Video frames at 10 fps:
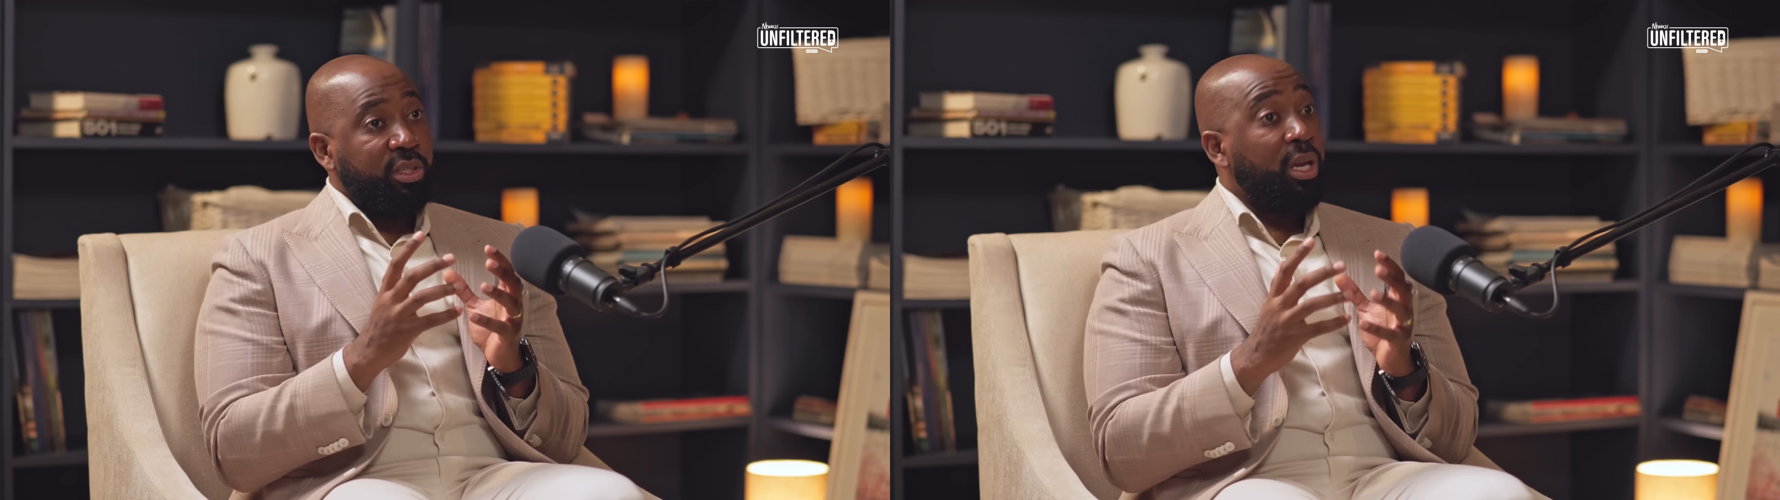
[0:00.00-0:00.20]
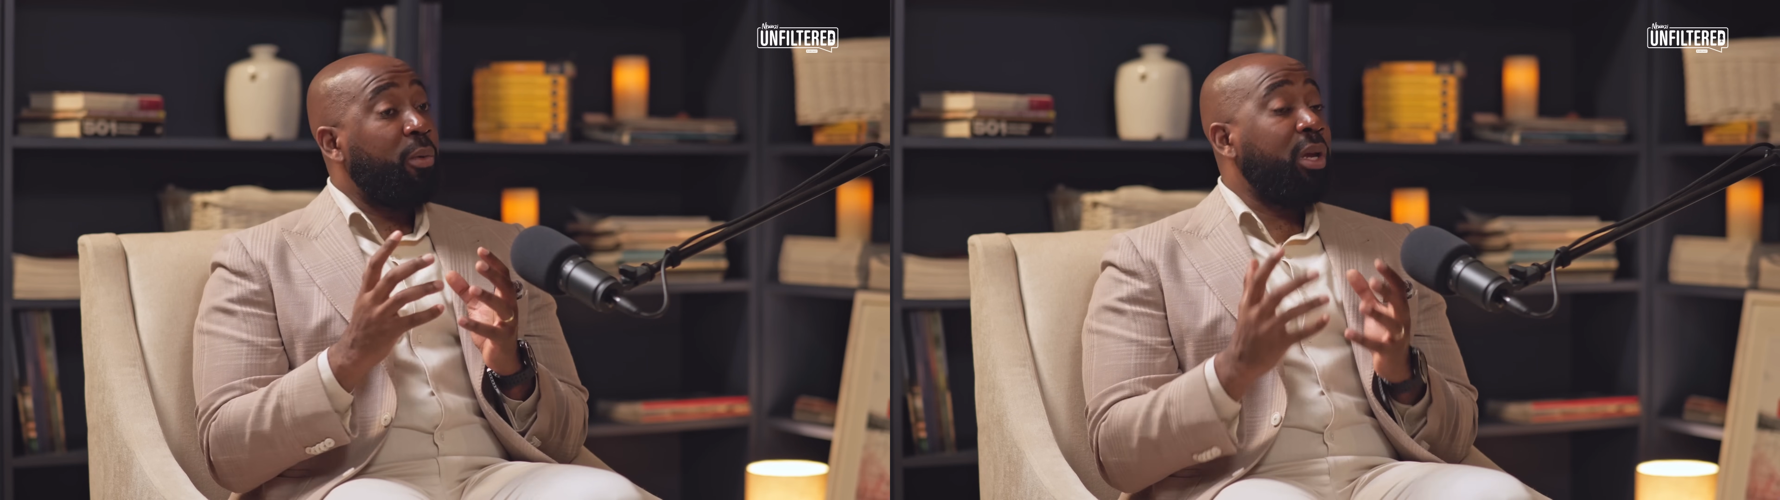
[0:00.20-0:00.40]

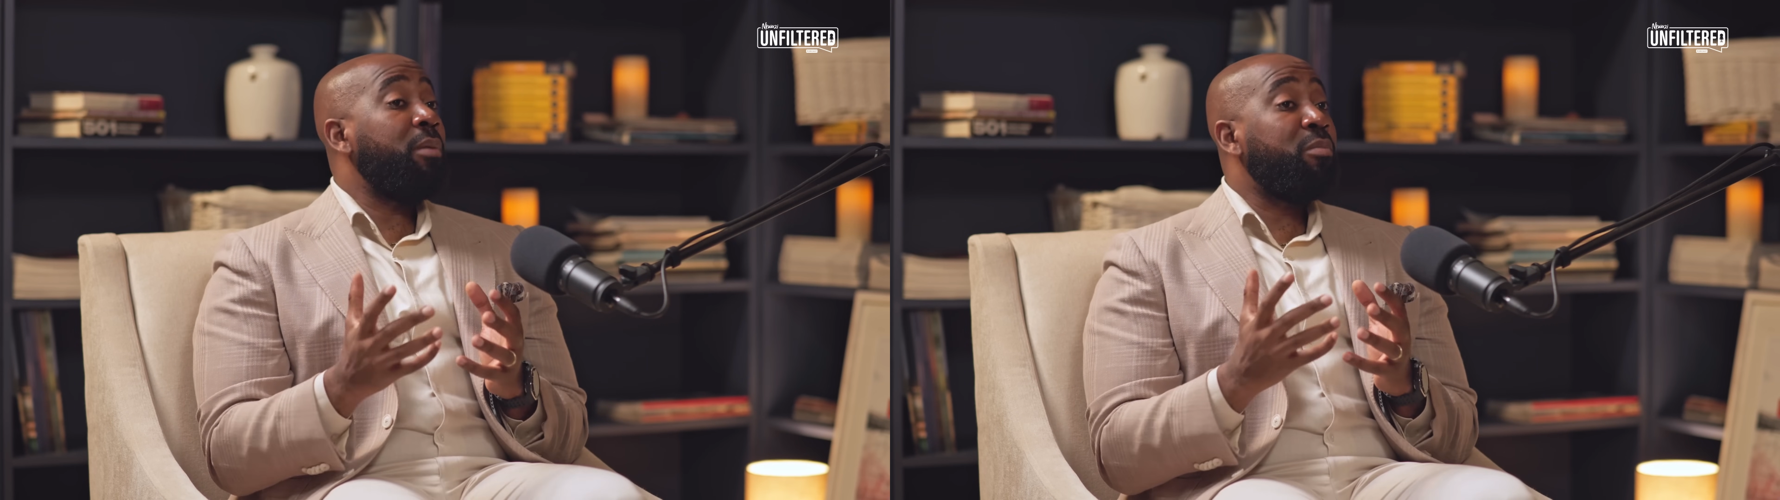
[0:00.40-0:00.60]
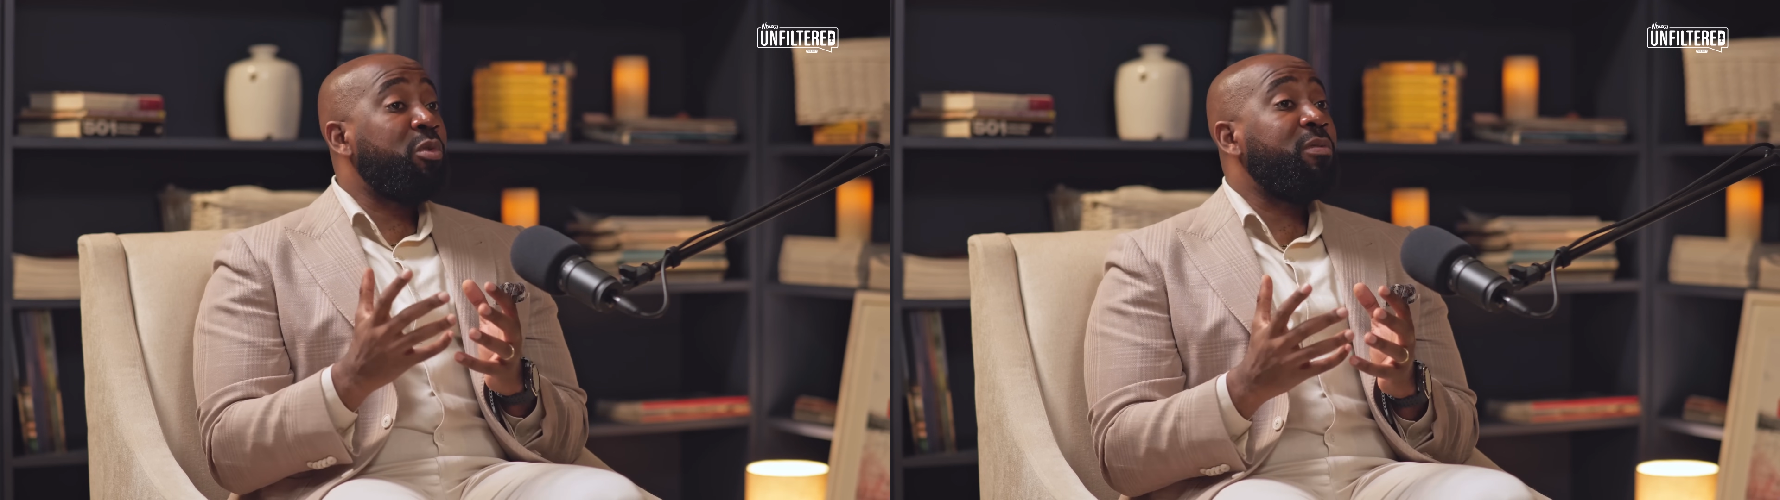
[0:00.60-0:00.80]
how we can
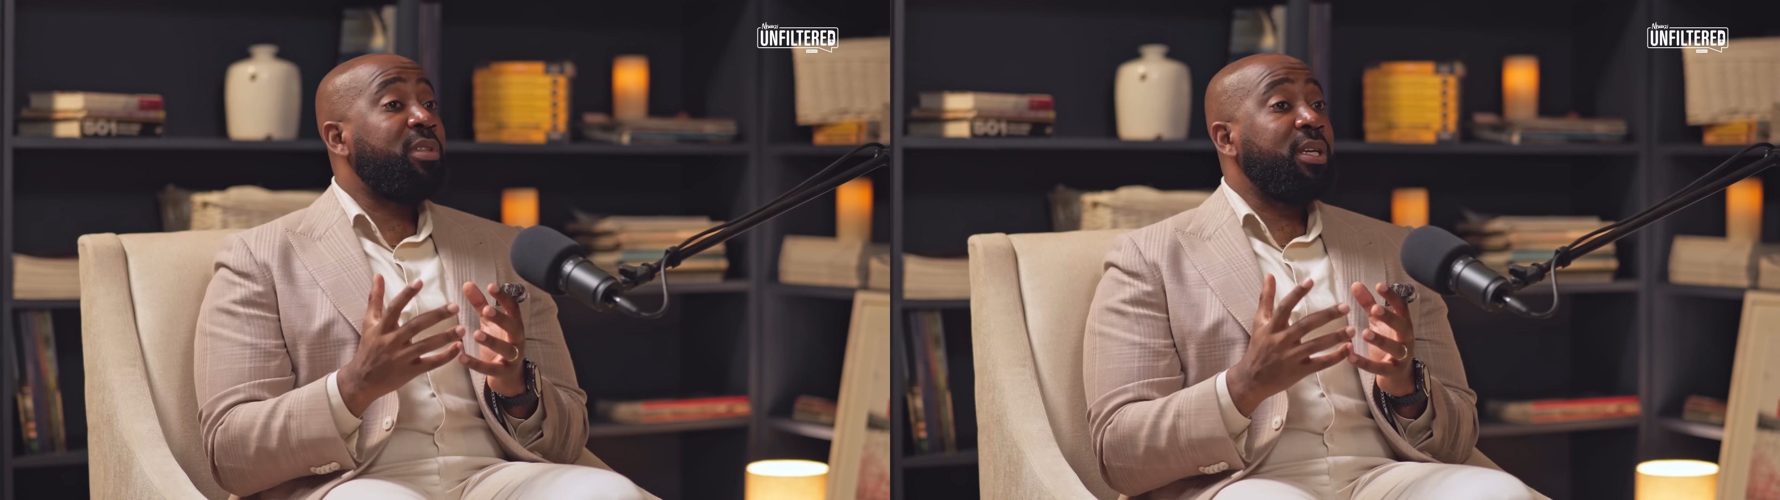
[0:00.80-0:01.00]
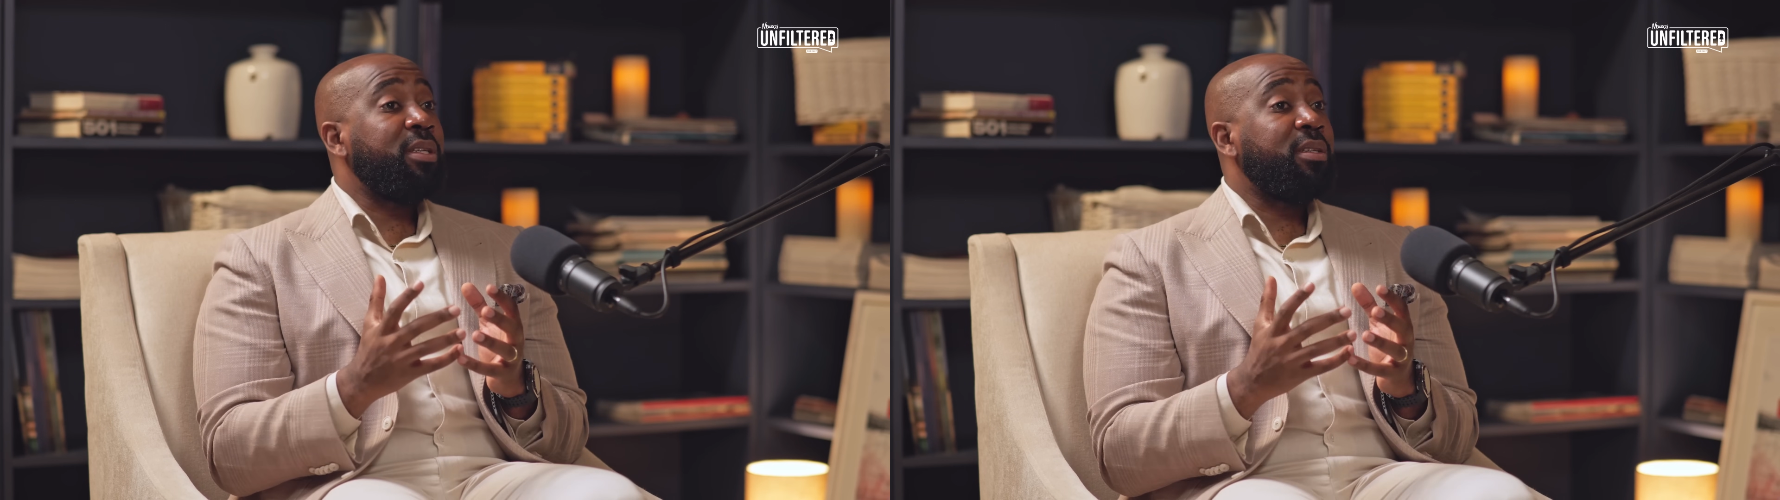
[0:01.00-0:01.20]
improve
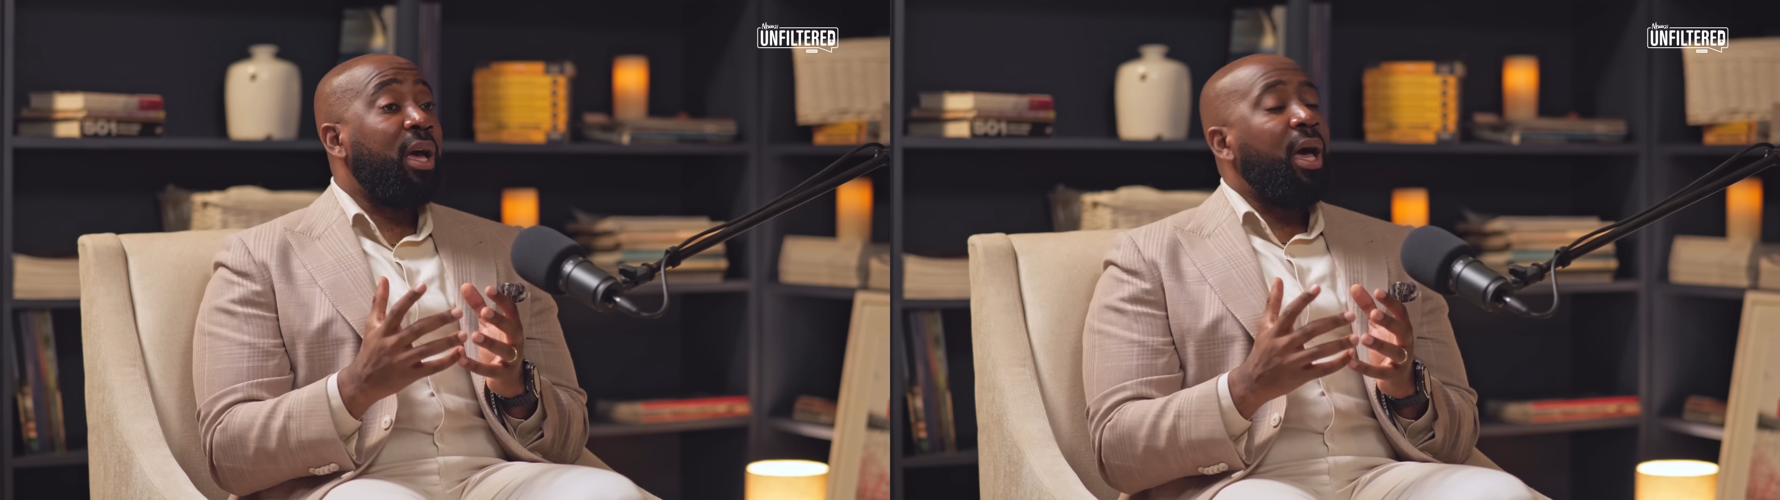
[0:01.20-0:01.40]
things.